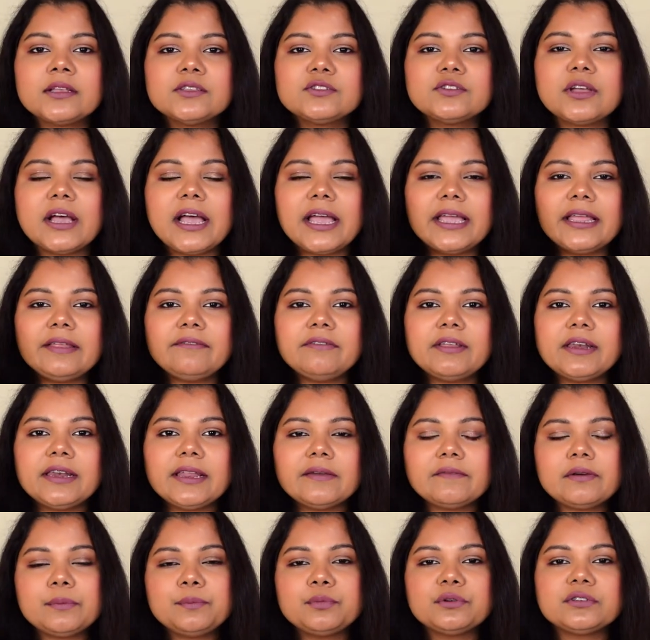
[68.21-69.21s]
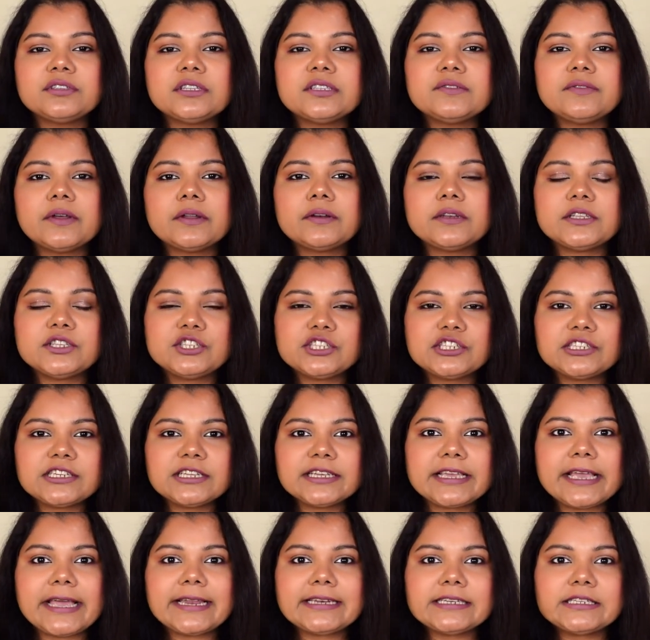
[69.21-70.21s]
So I will never put this foundation
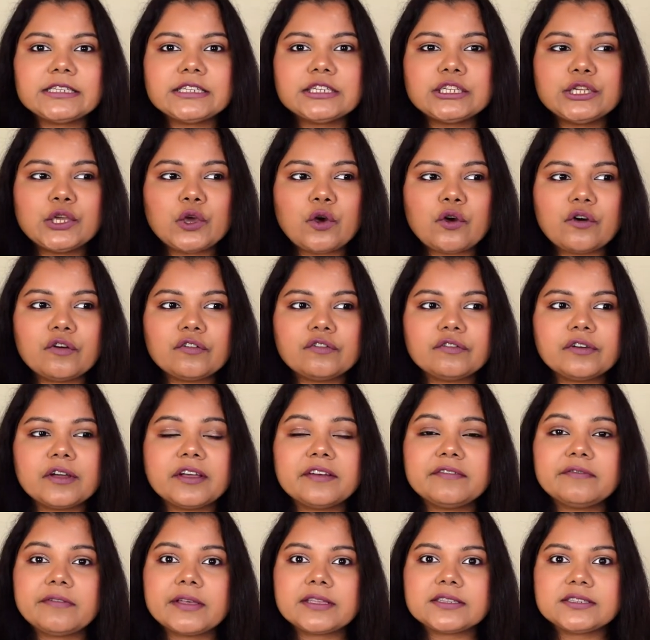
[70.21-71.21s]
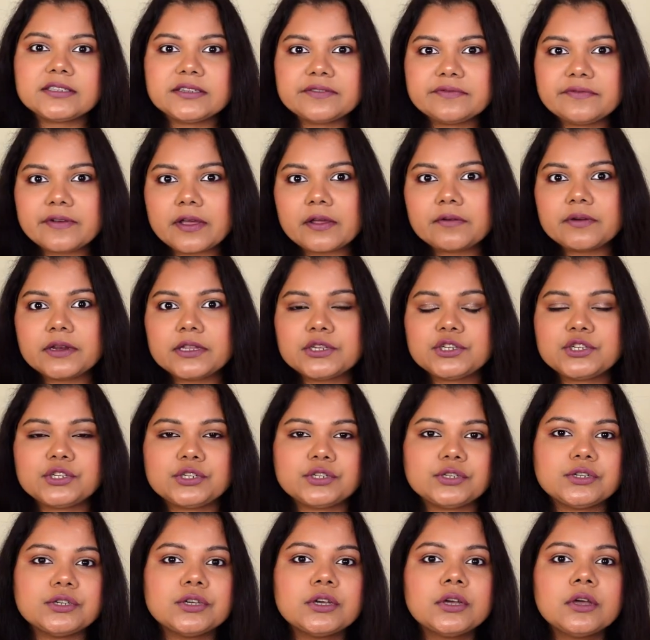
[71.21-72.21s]
in a category of festive
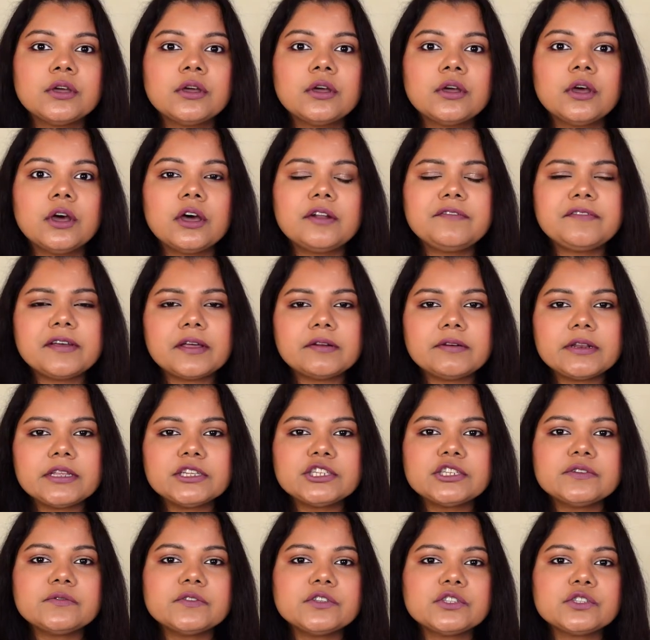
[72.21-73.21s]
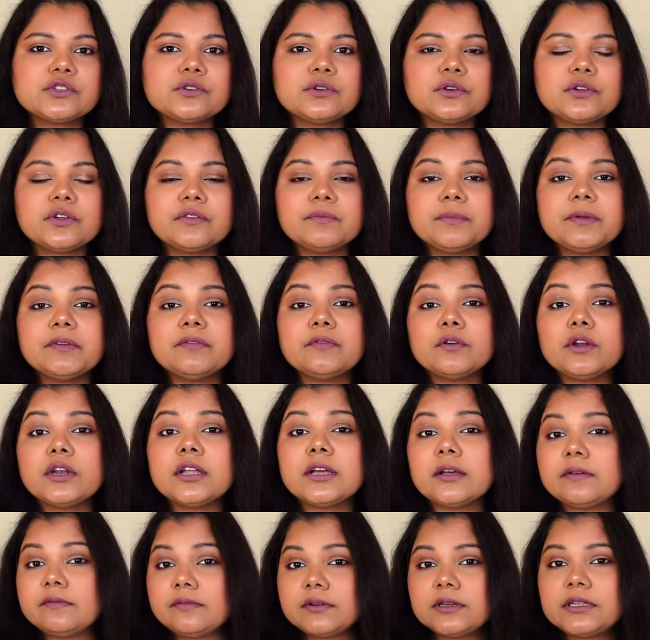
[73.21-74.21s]
foundation or foundation which is going to give me
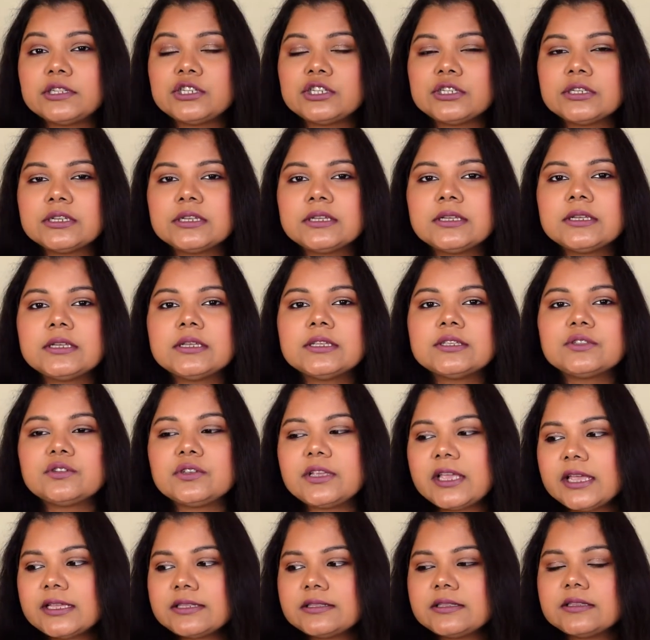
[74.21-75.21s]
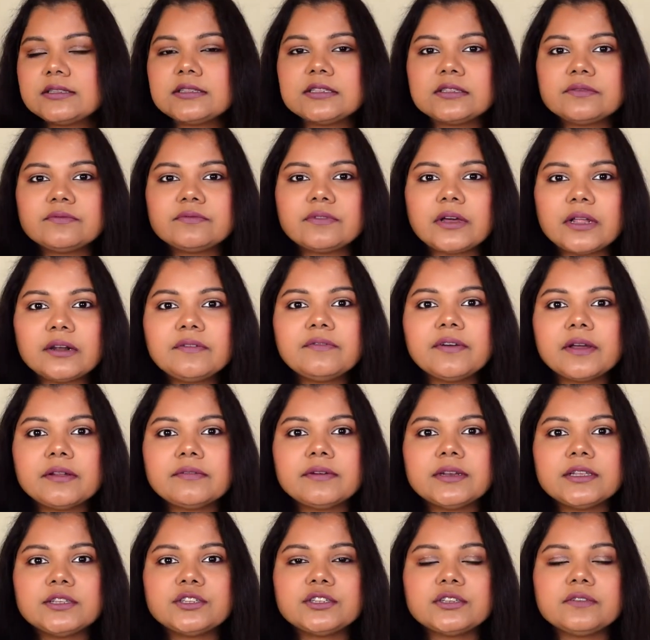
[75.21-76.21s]
full coverage. So yes, this is one
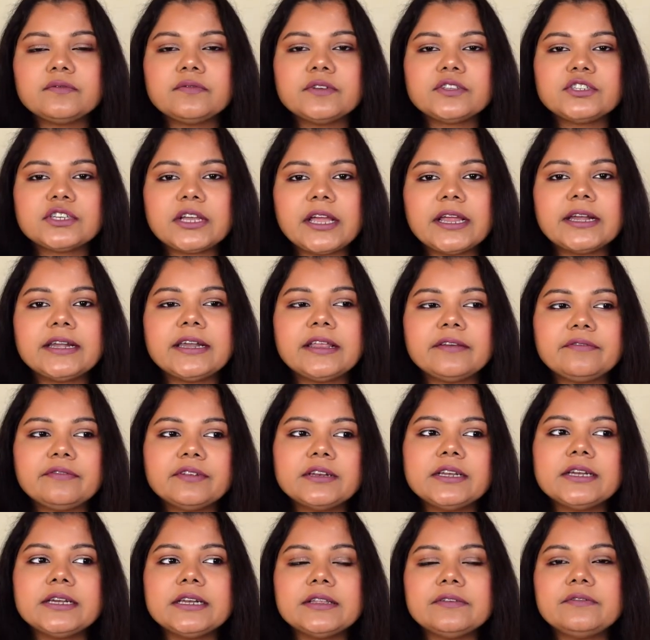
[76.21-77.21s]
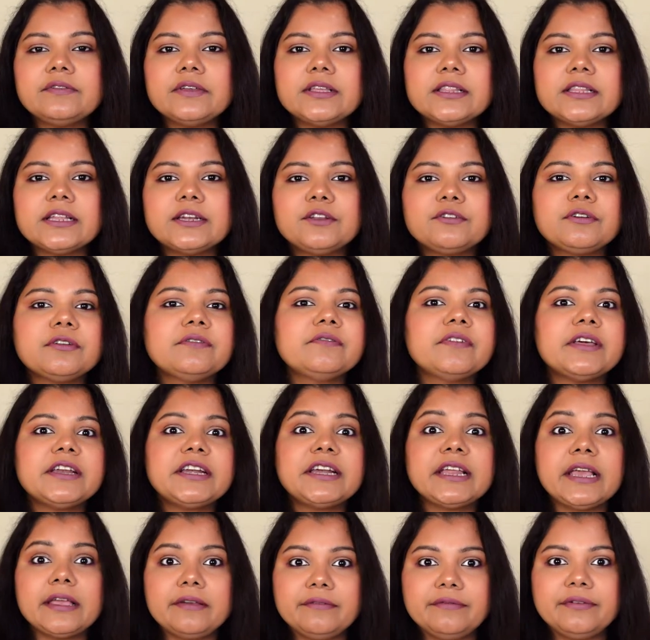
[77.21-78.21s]
foundation which I definitely feel that you can wear
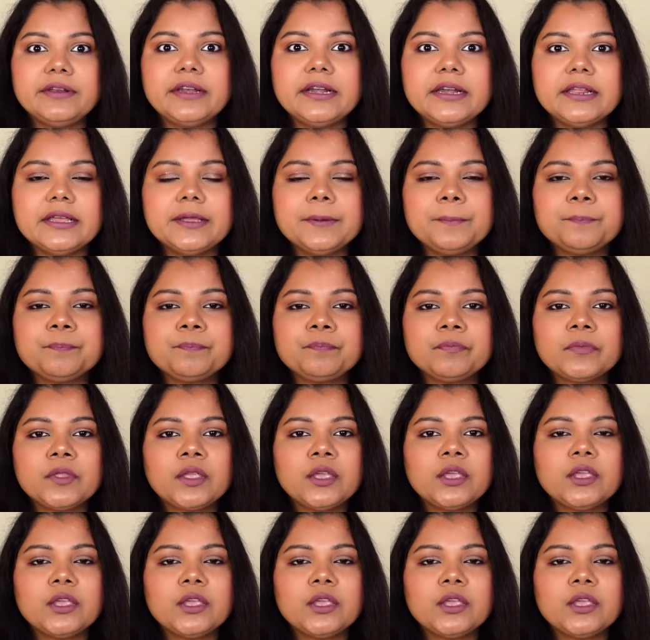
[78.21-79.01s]
it every day.